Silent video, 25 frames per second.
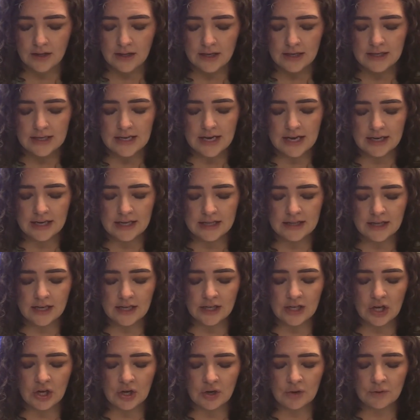God, I
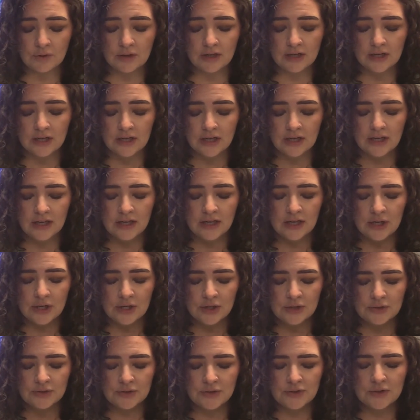thank you
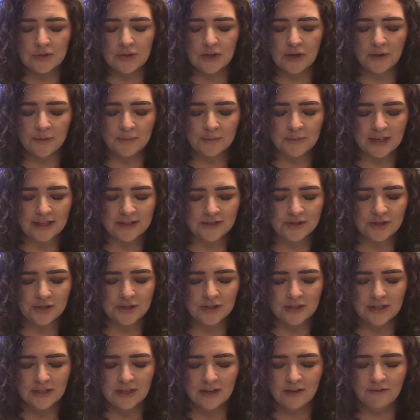so much
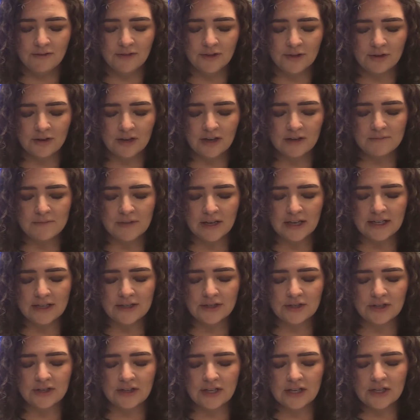for the
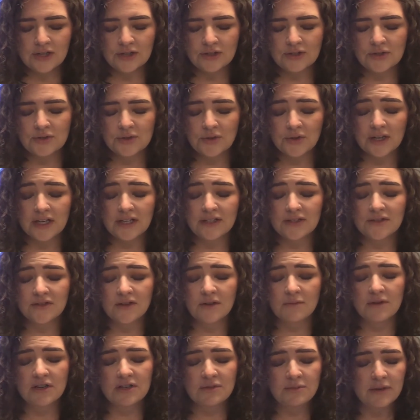reminder that your story is so
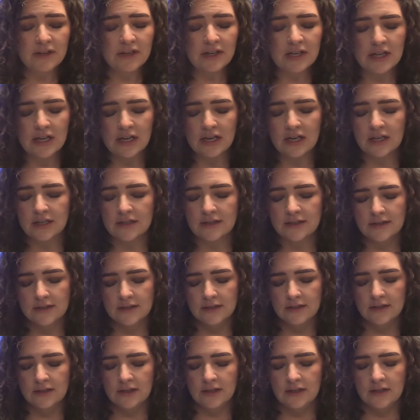much bigger than us.
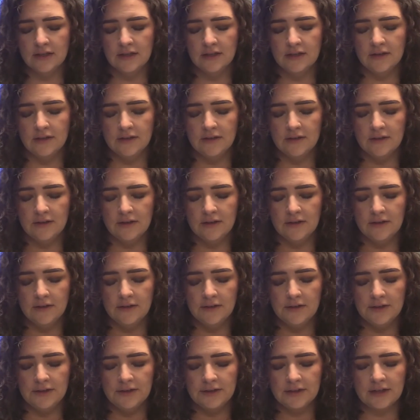
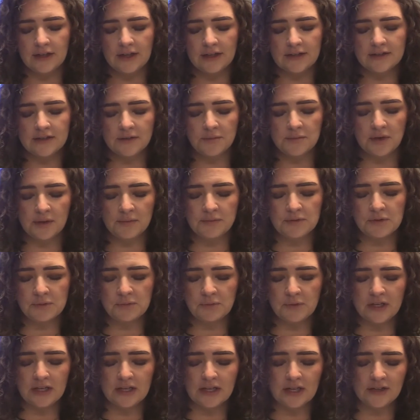God, sometimes
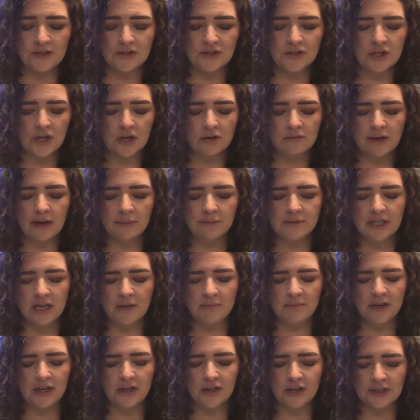we get so wrapped up
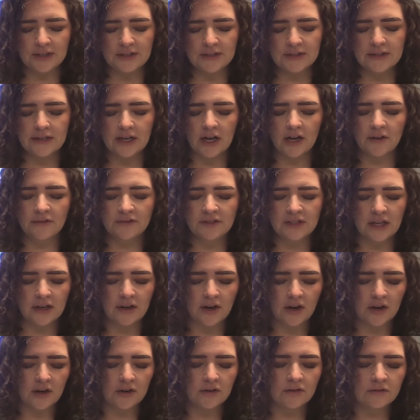in ourselves and
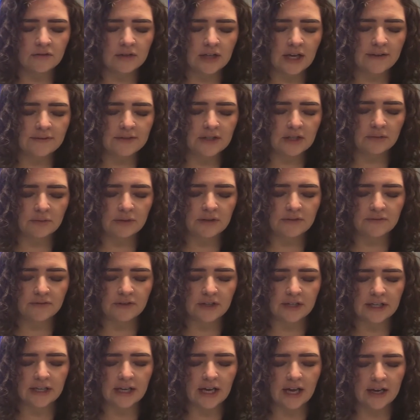our own lives that we
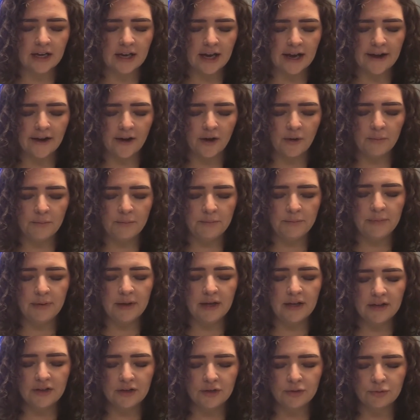forget how
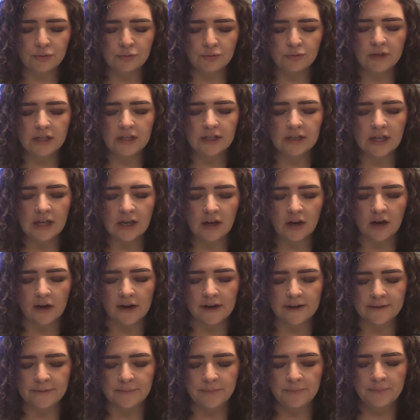big you really
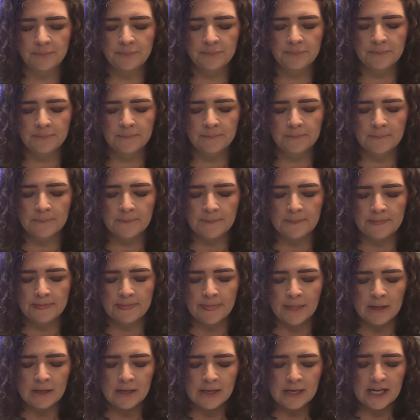
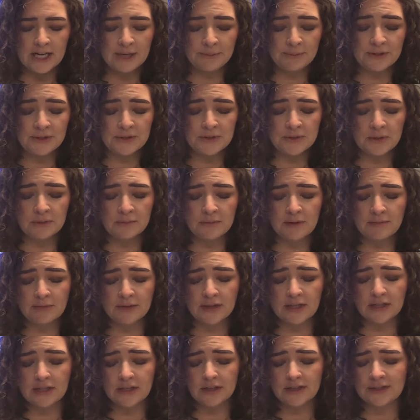are. Help us to remember
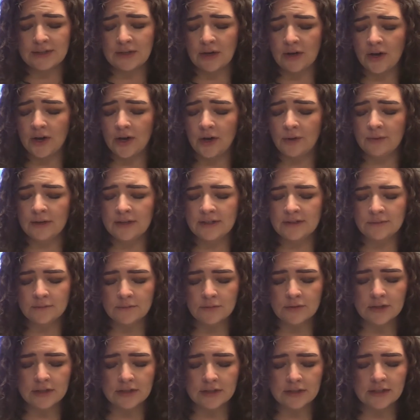that there is always
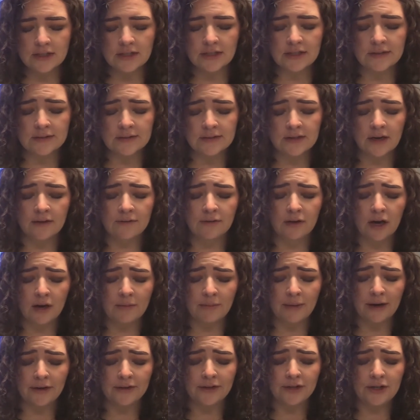more to discover
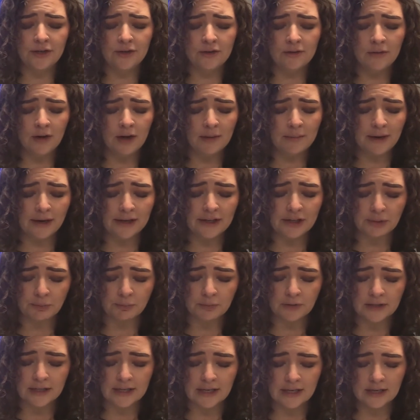about you, about your
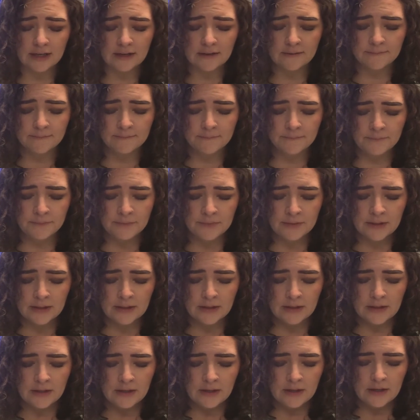plan.
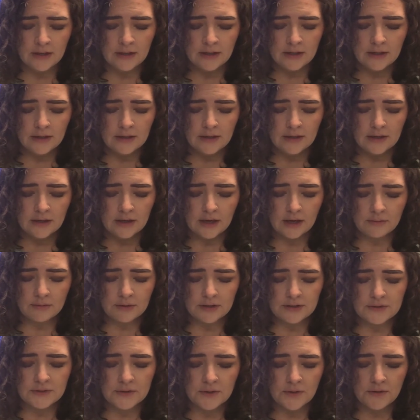and we're
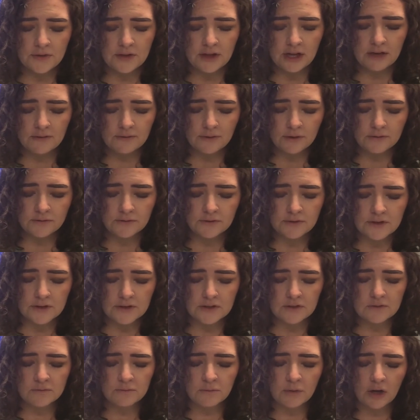so thankful for the
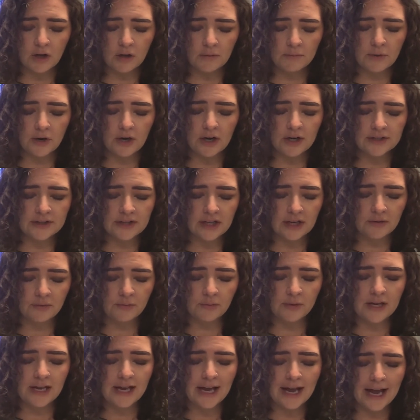small part that
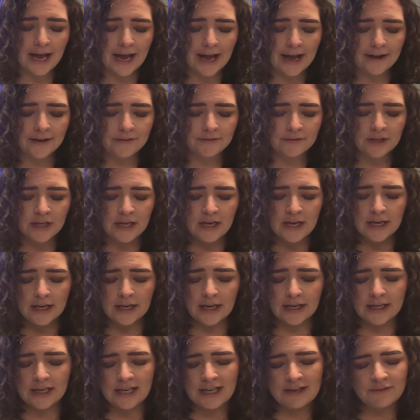we have
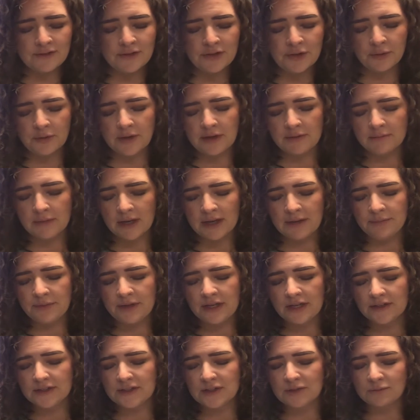and even though it might be
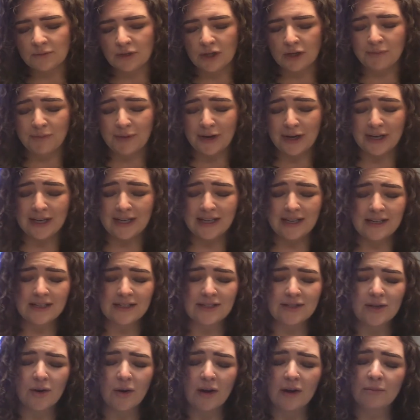a small part, it is
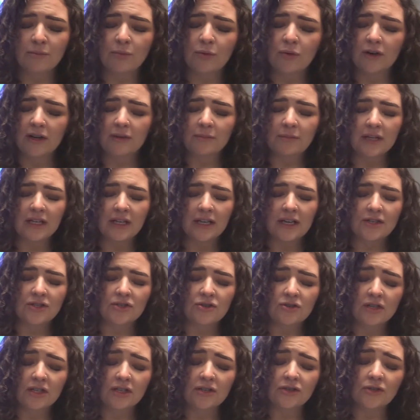so important because you
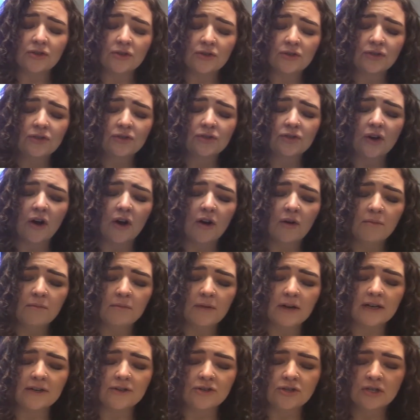can do so
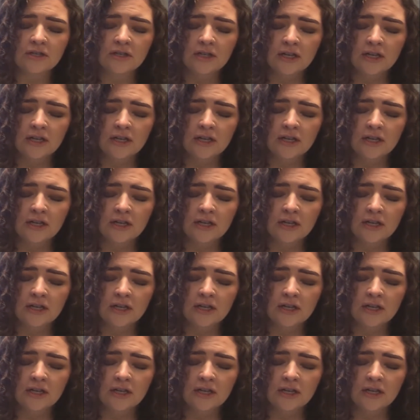much